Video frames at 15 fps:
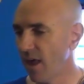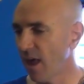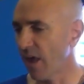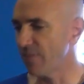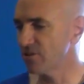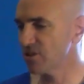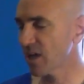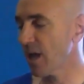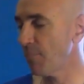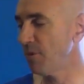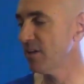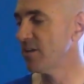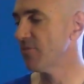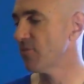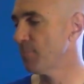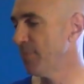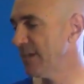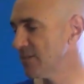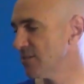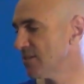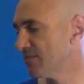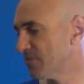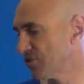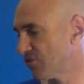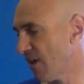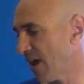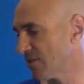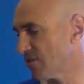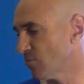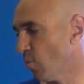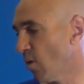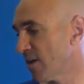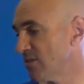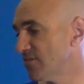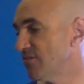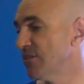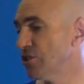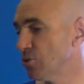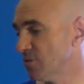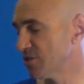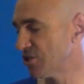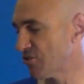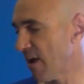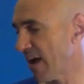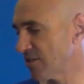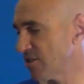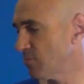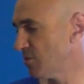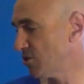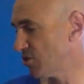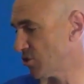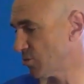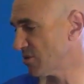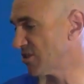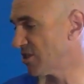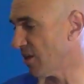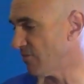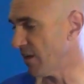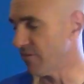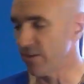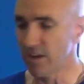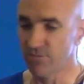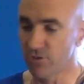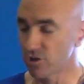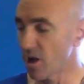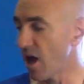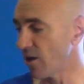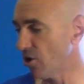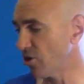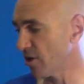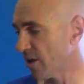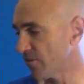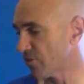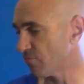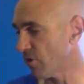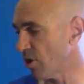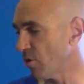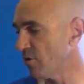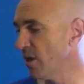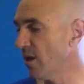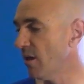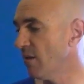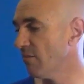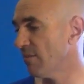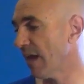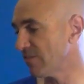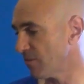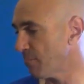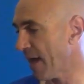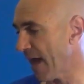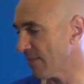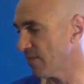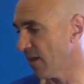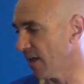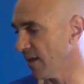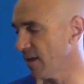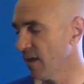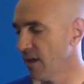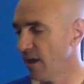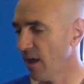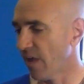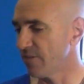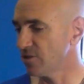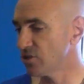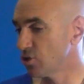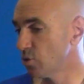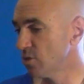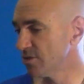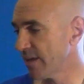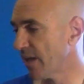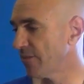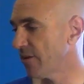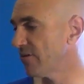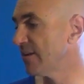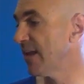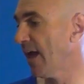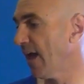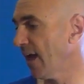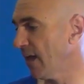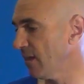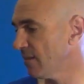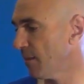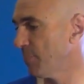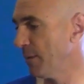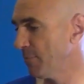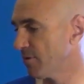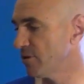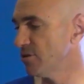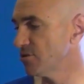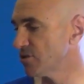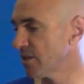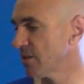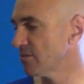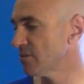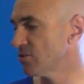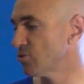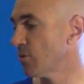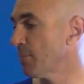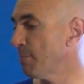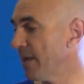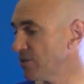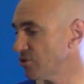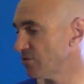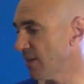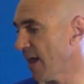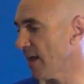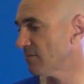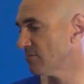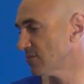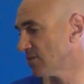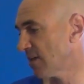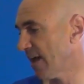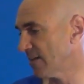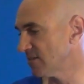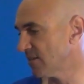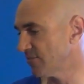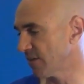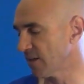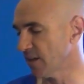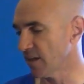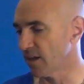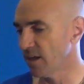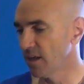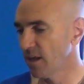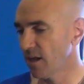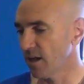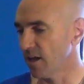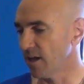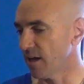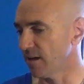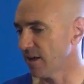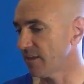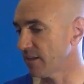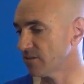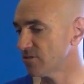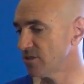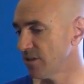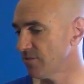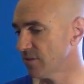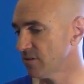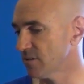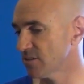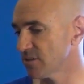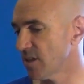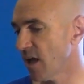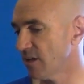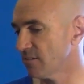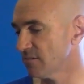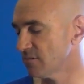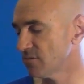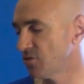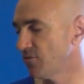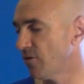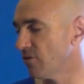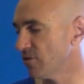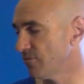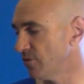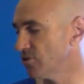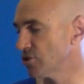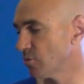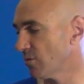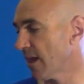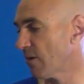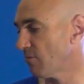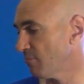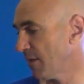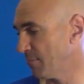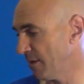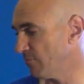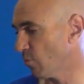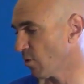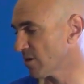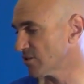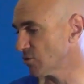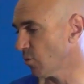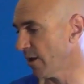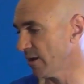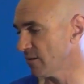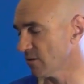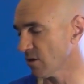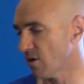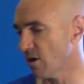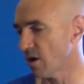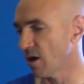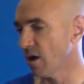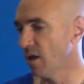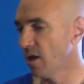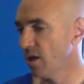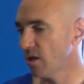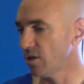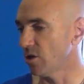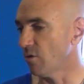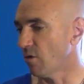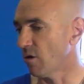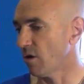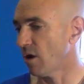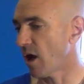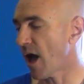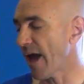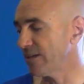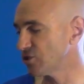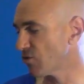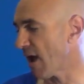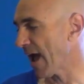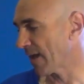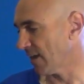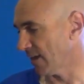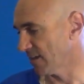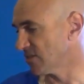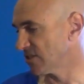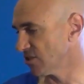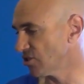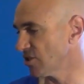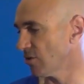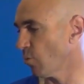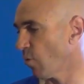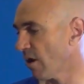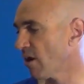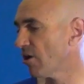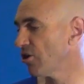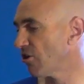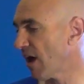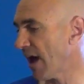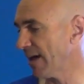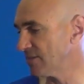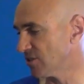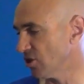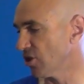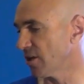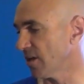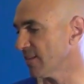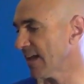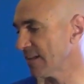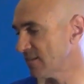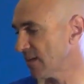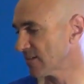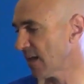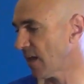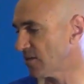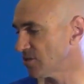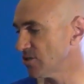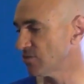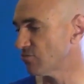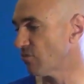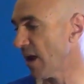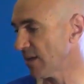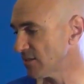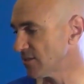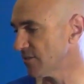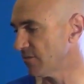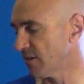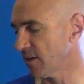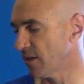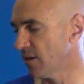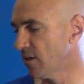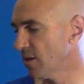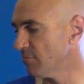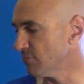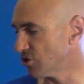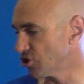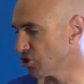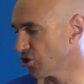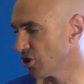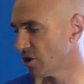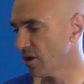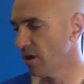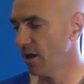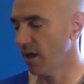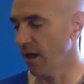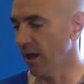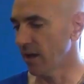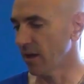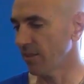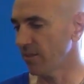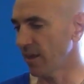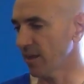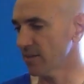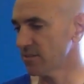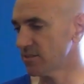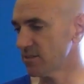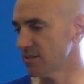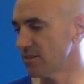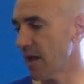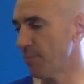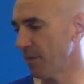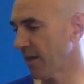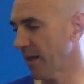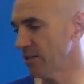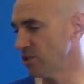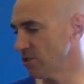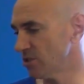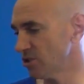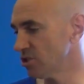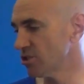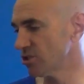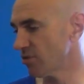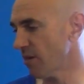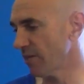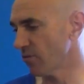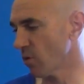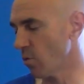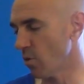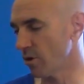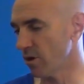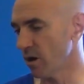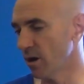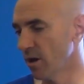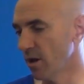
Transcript: And there's a couple of different pieces of distraction. One is visual distraction, which is sort of self-evident. If you're not looking at the road, that's a bad thing. And there's tools out there today that people are using to sort of measure that scientifically. Uh, and I think there's even, it's not too far in the future where that'll maybe even work its way into the car. You know, eye tracking, essentially. Where are your eyes looking? That technology is relatively mature and I think its, its application is just around the corner.